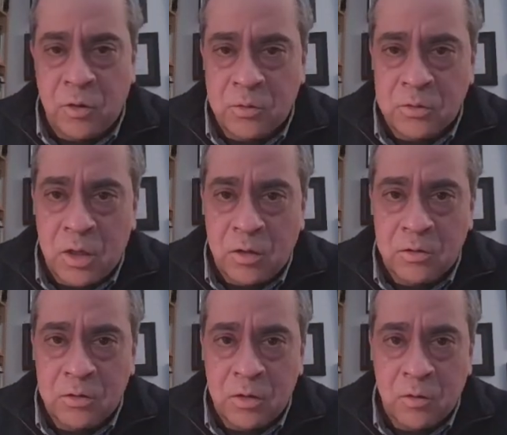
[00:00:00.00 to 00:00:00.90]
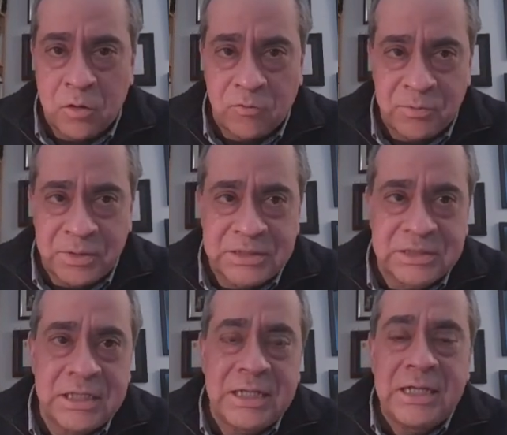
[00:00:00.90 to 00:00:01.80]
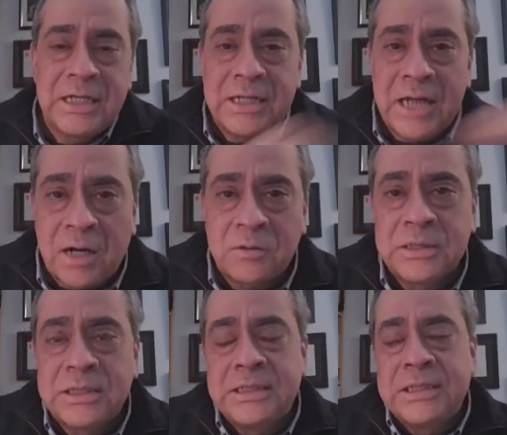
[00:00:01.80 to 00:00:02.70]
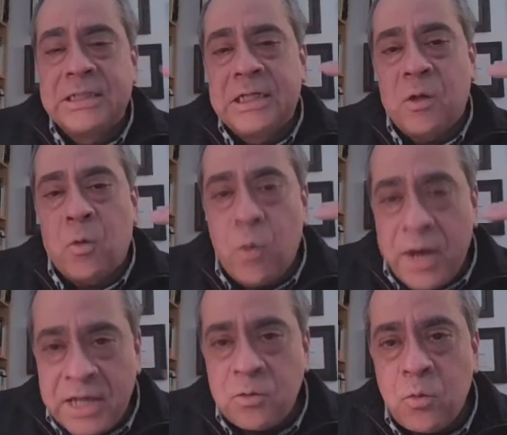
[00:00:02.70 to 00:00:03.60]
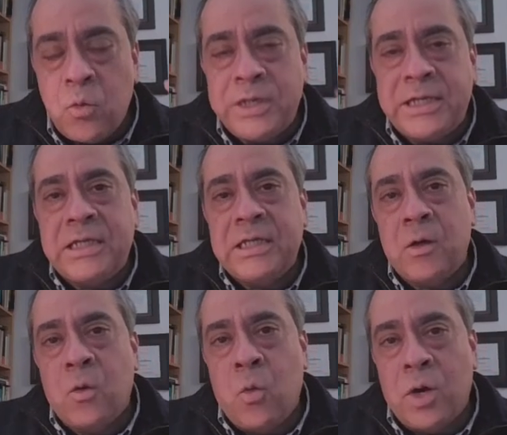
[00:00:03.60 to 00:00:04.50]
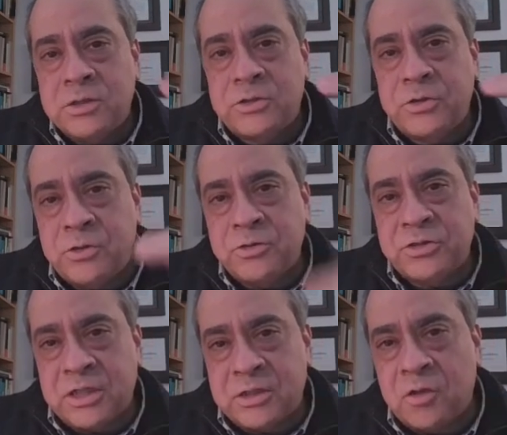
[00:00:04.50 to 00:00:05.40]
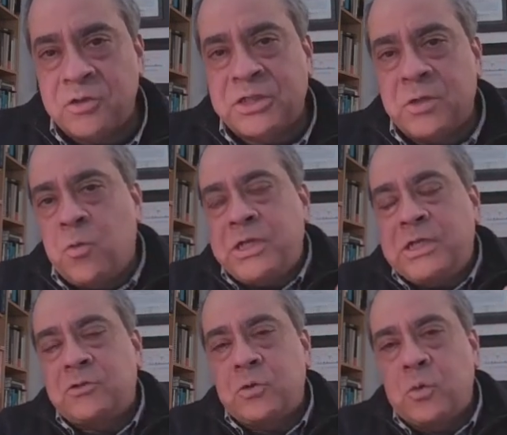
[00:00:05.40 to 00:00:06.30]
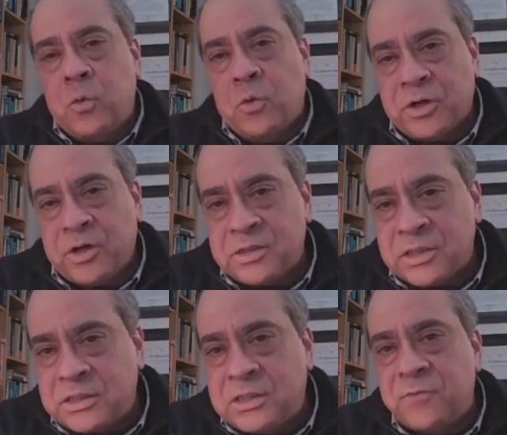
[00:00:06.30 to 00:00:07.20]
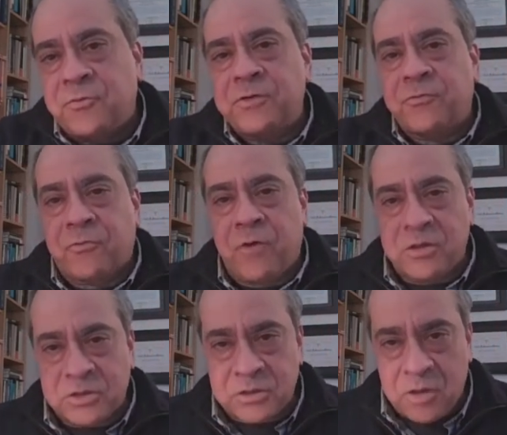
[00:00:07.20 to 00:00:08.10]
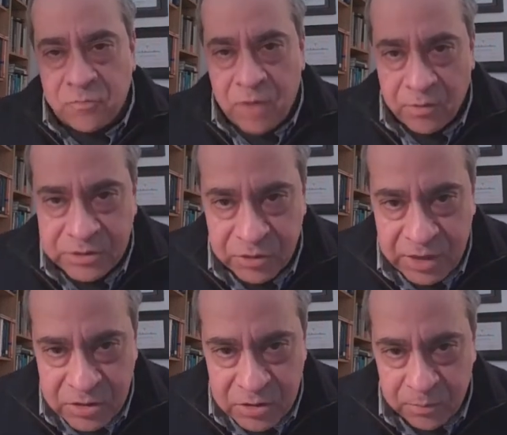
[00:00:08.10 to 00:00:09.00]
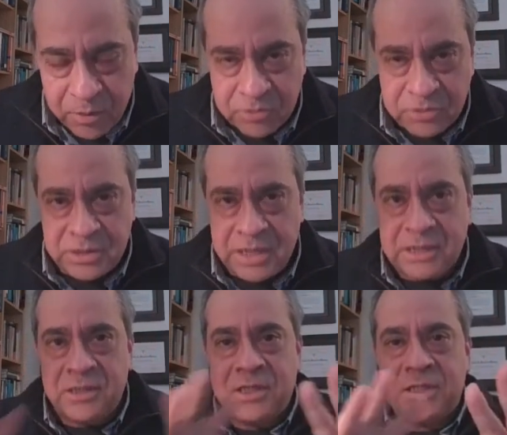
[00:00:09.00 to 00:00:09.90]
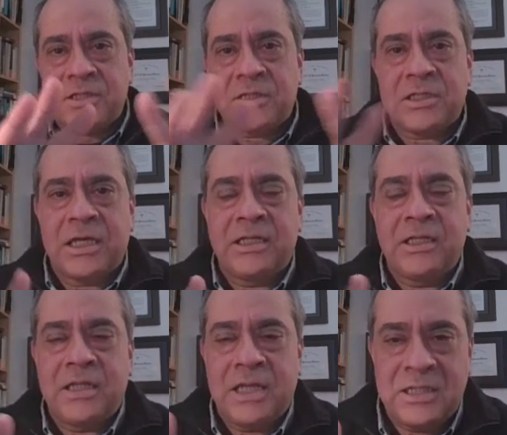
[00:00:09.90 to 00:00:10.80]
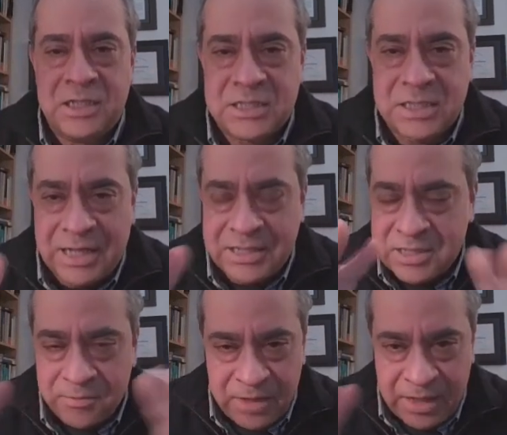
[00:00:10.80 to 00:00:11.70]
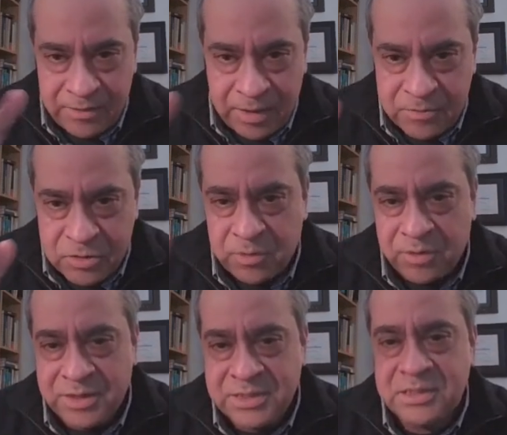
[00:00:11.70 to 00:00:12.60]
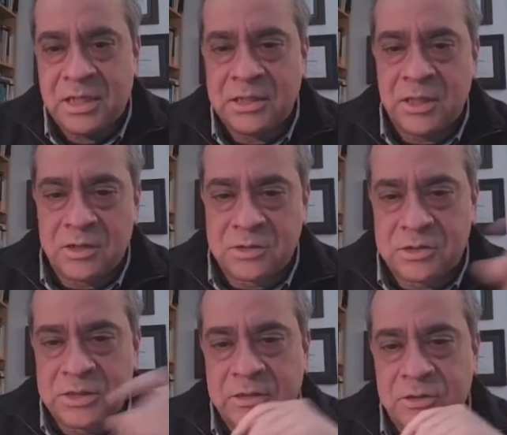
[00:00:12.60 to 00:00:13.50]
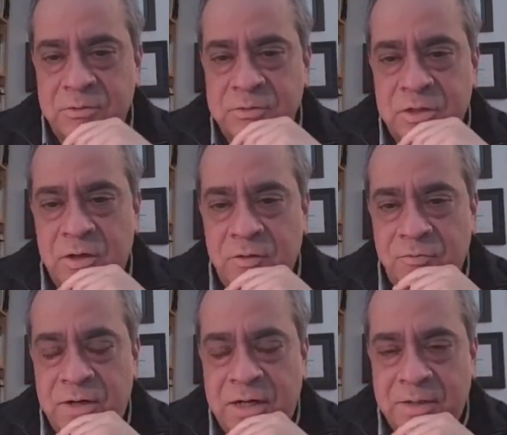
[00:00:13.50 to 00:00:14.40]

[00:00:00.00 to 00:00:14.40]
all governments. Now, when we want to use technology, we need to work on the different fronts of our education approach. And in these slides, I'm summarizing a lot in terms of